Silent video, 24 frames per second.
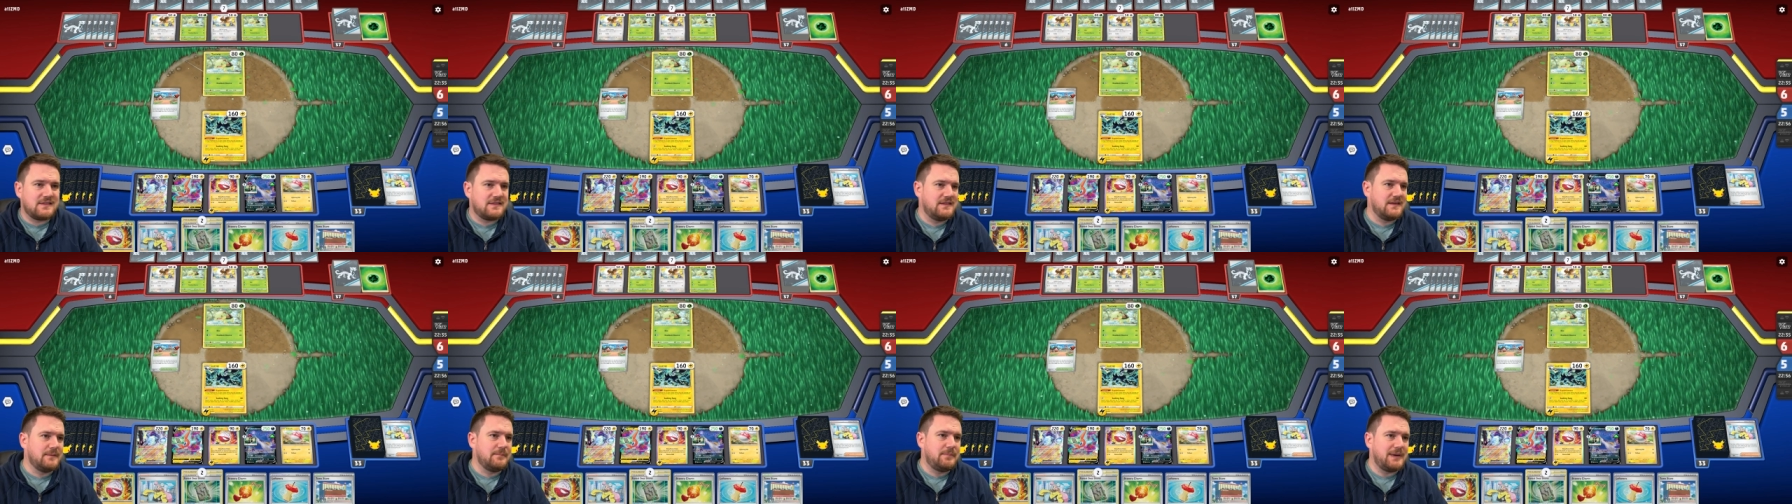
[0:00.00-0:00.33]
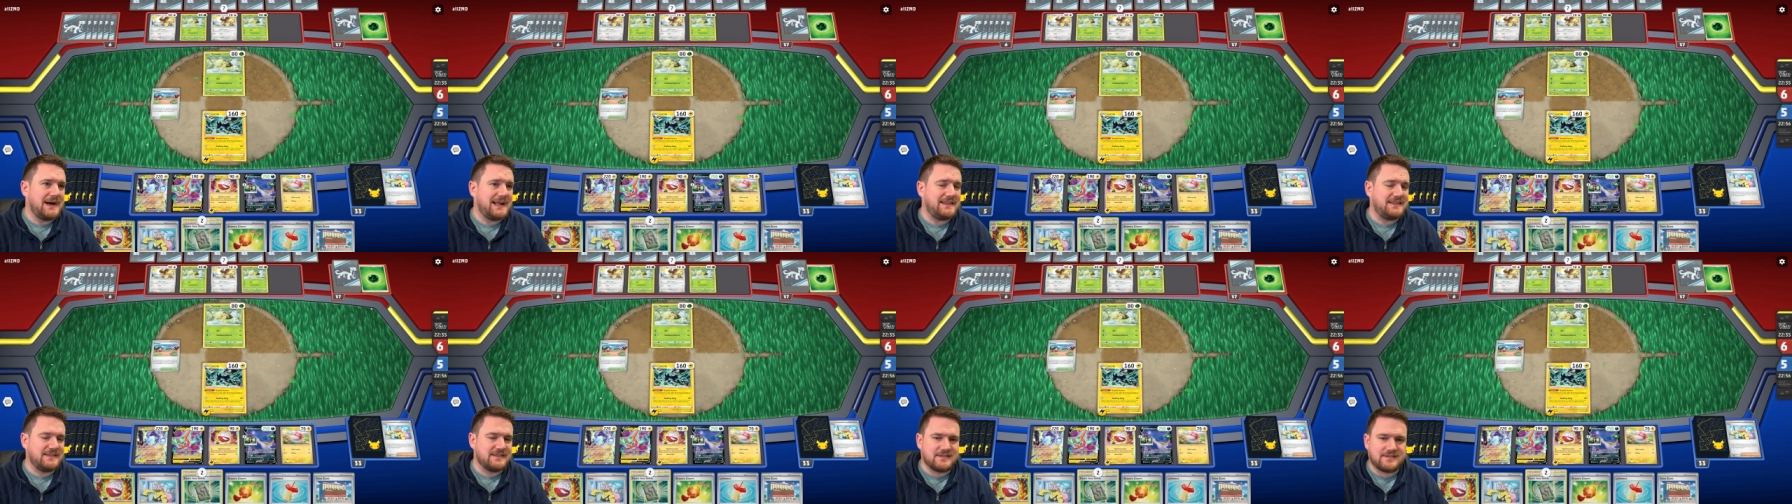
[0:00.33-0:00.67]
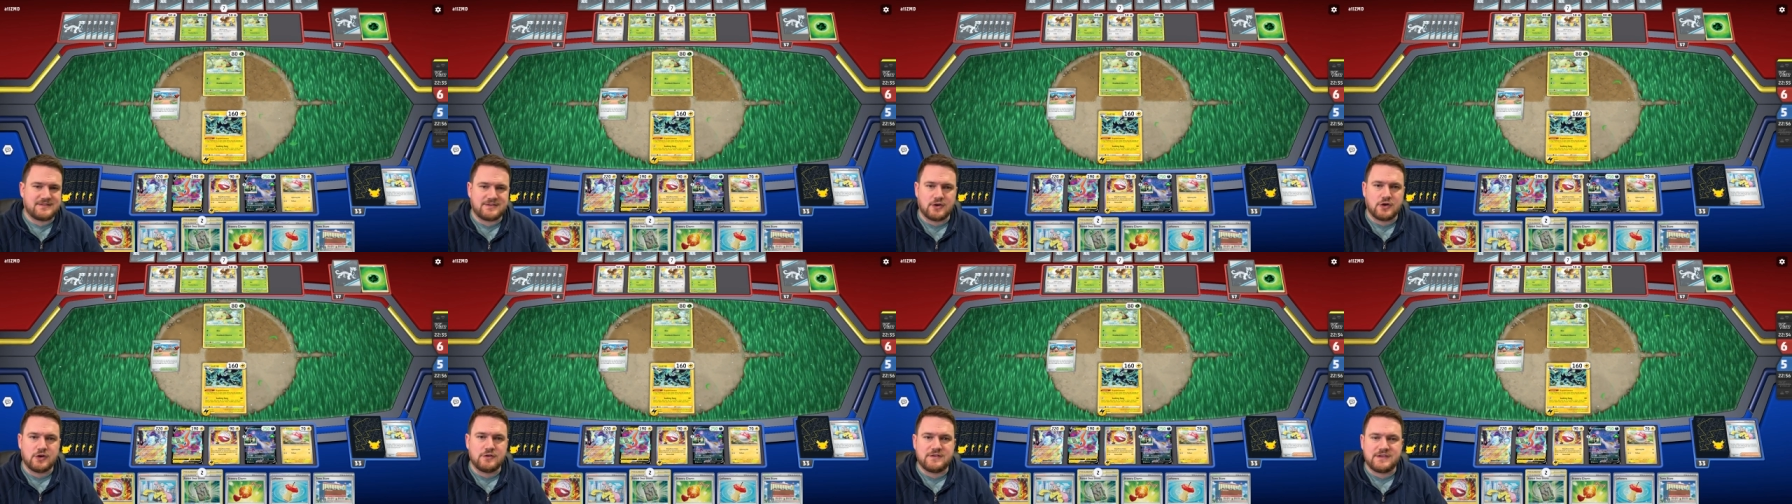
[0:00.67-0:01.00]
the
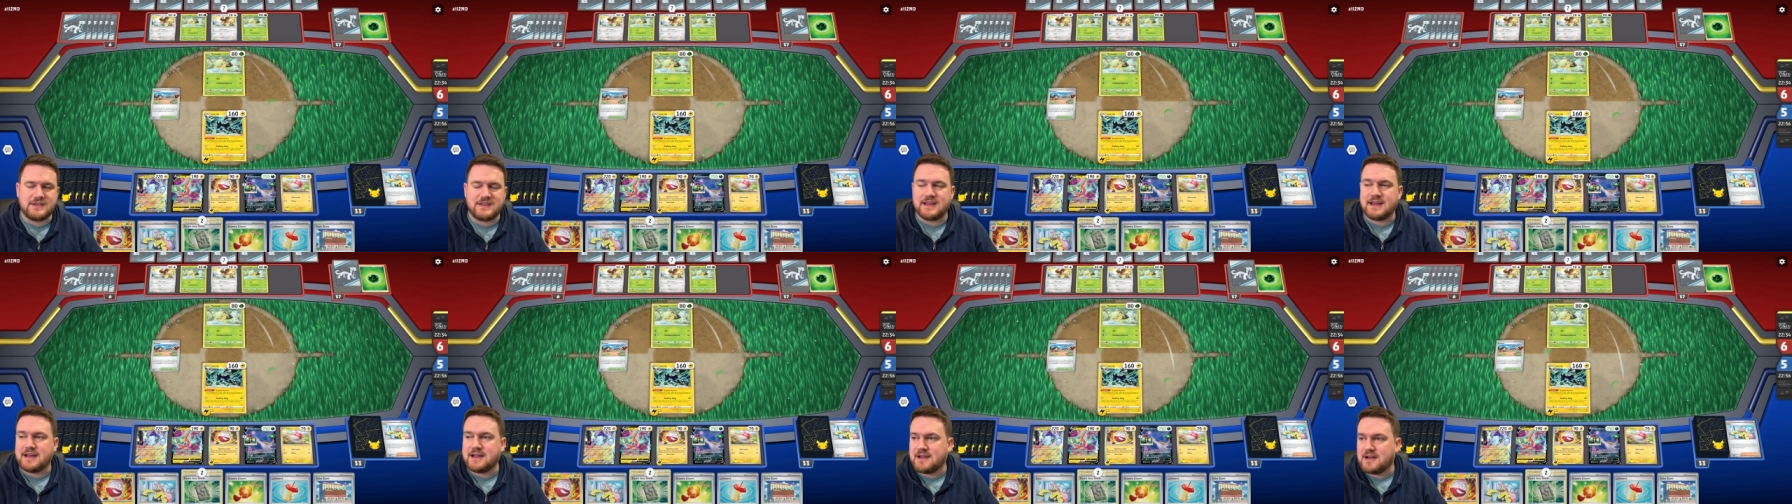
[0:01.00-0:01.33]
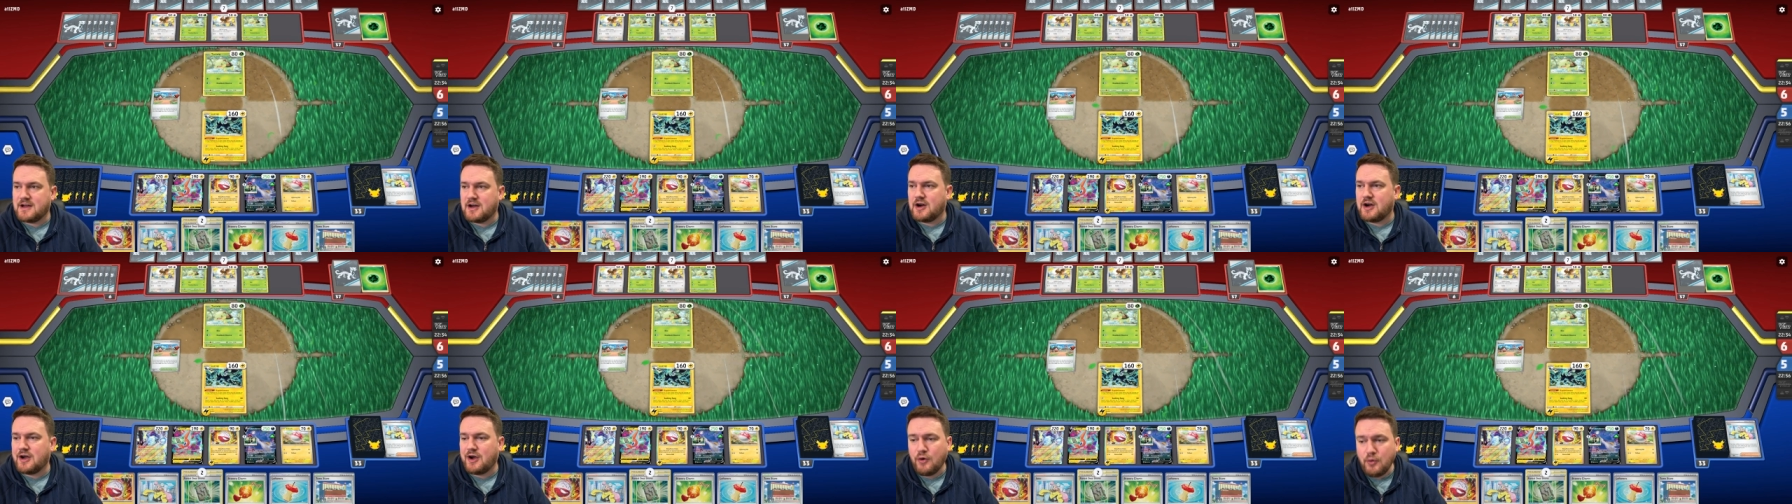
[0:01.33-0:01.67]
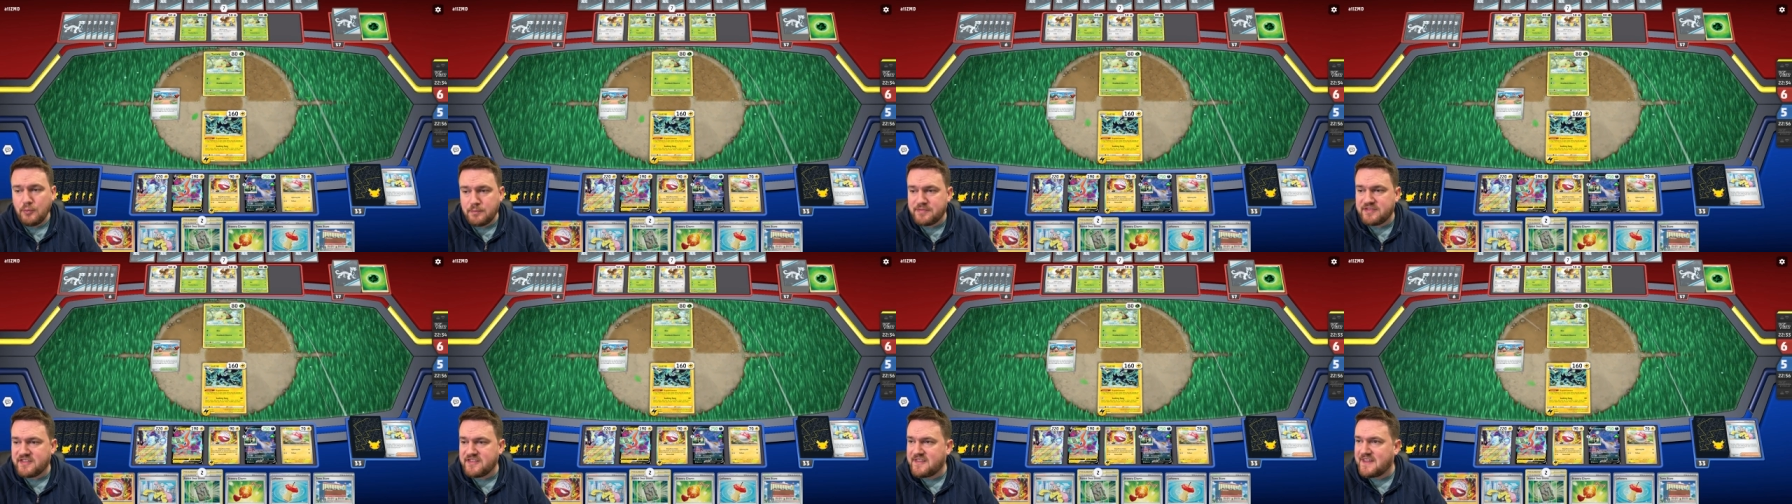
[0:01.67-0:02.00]
buttons over there. I
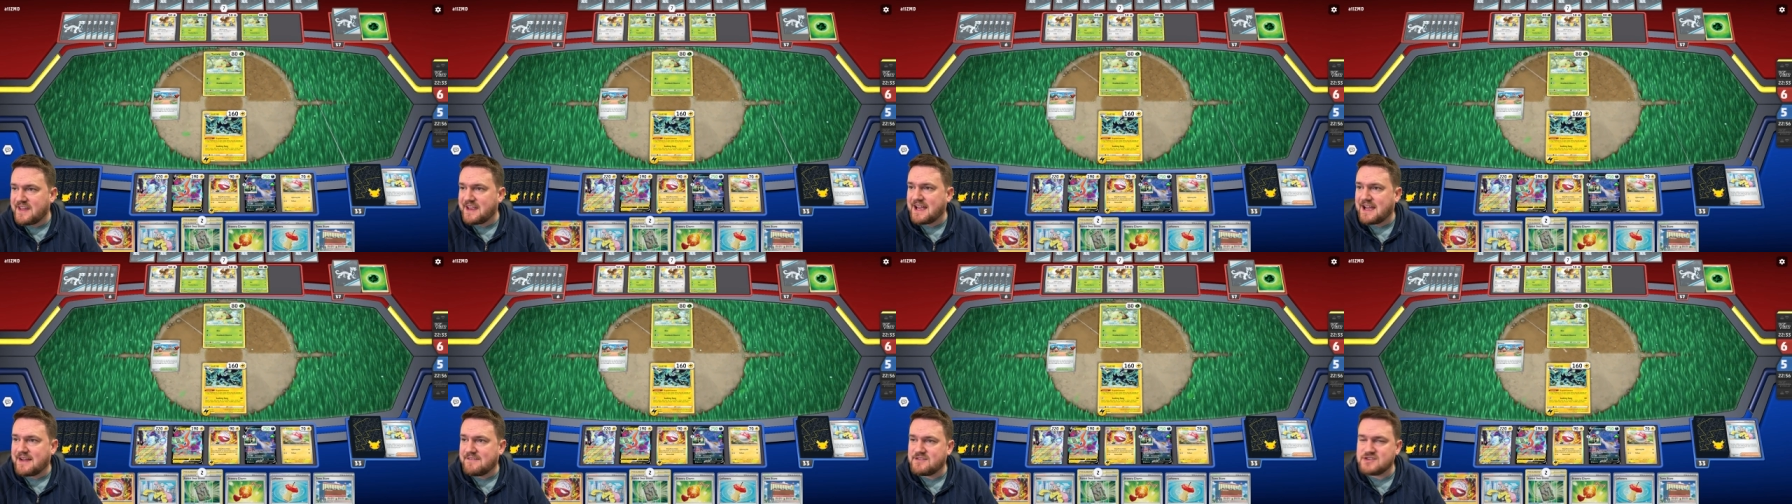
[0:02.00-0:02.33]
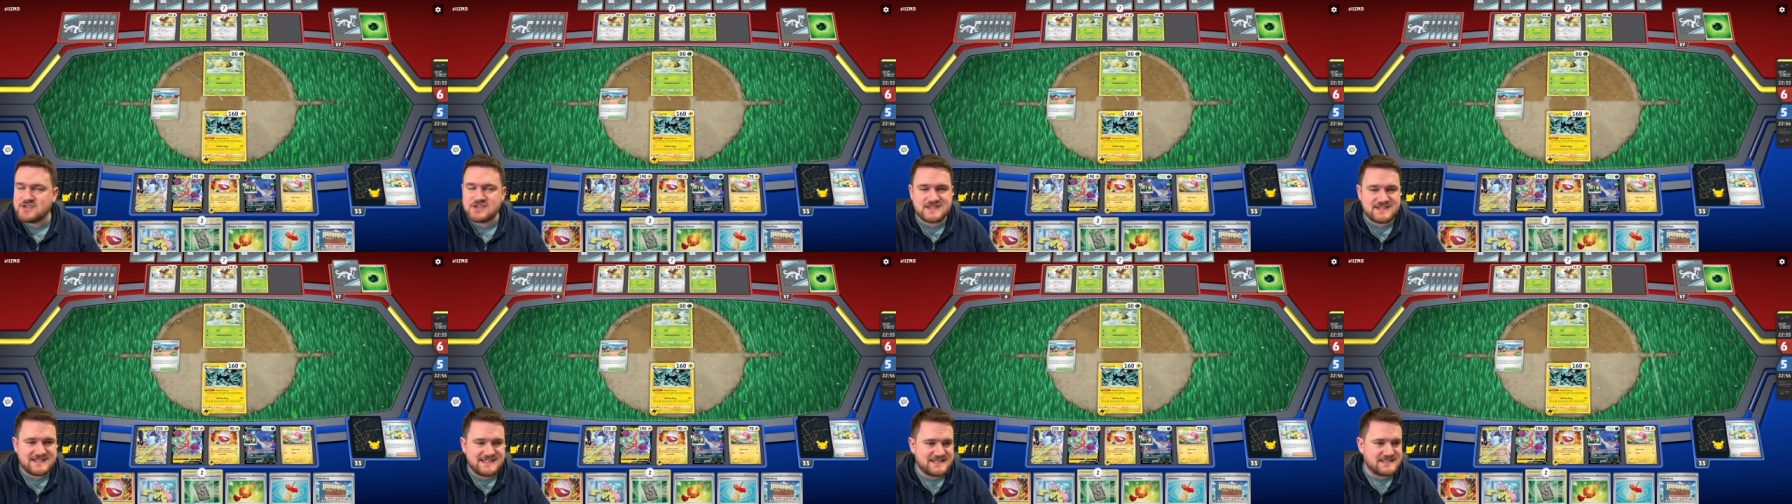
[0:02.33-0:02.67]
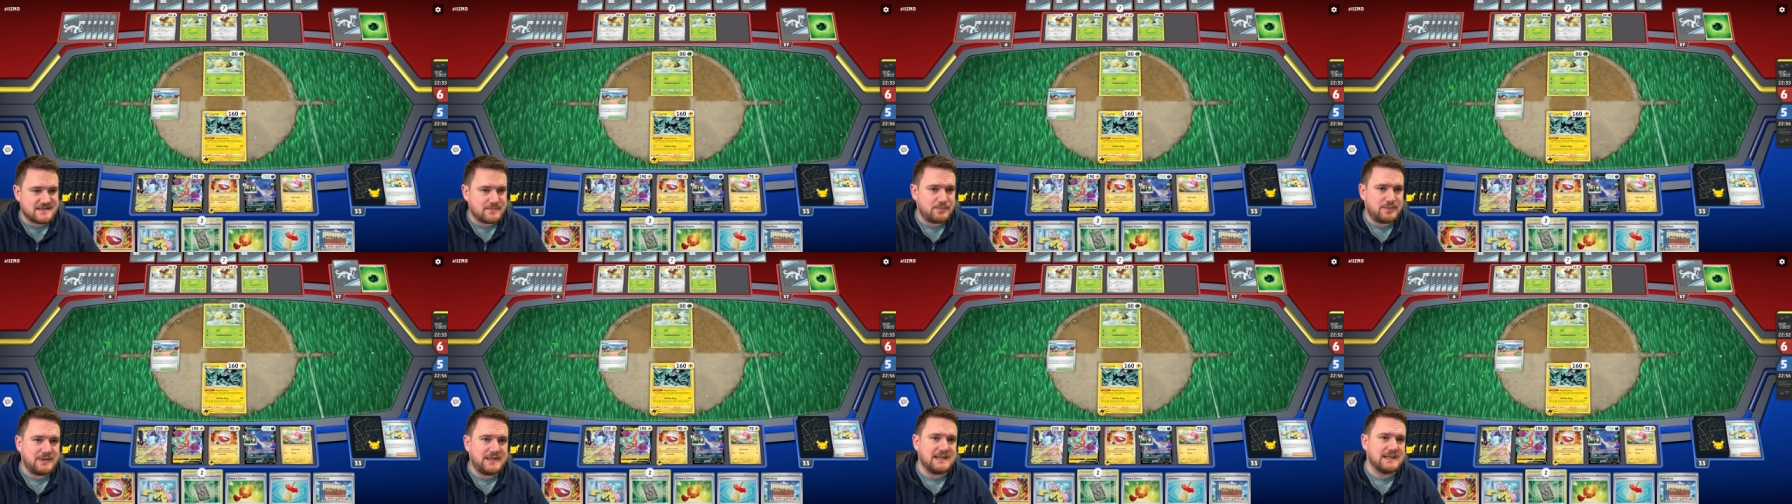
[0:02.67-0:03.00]
hope that they haven't just
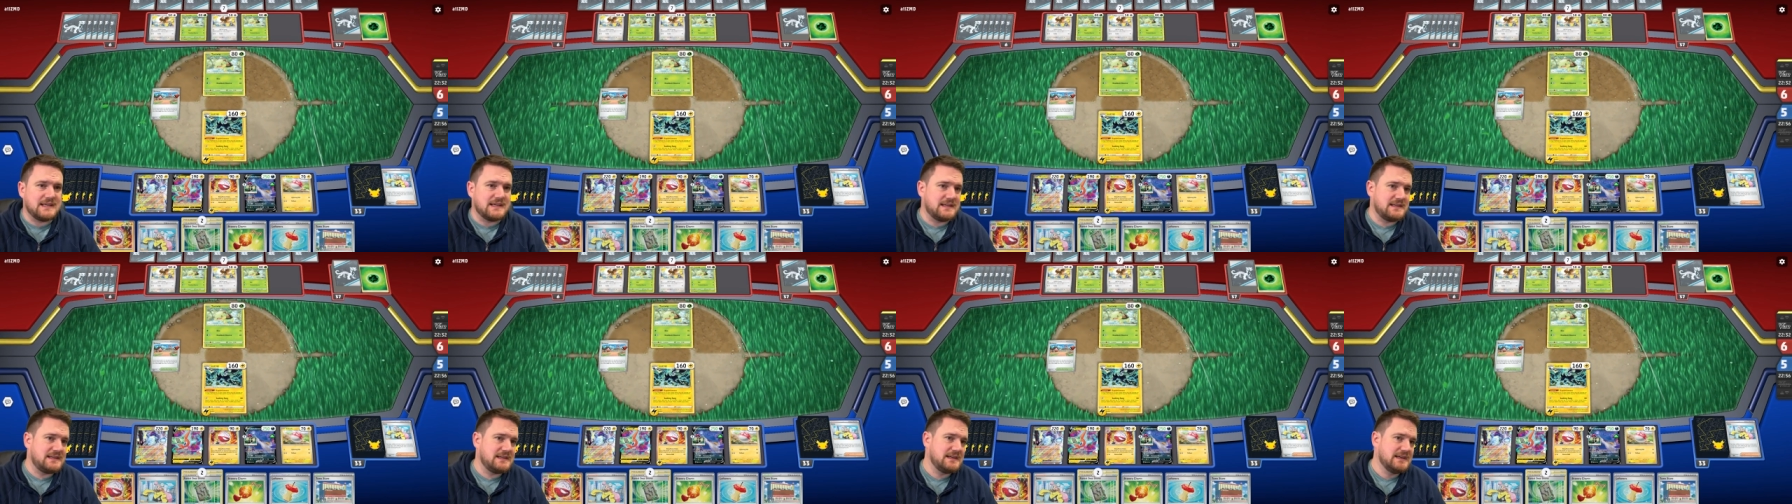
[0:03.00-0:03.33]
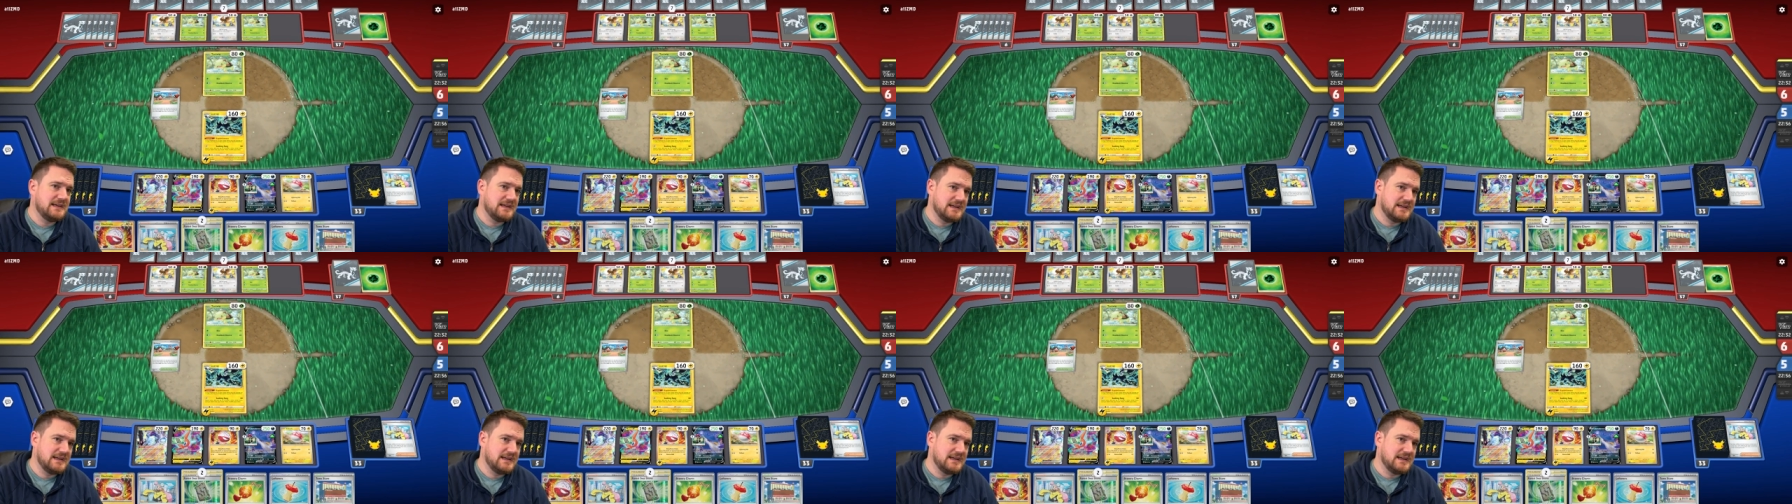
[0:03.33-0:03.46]
disappeared.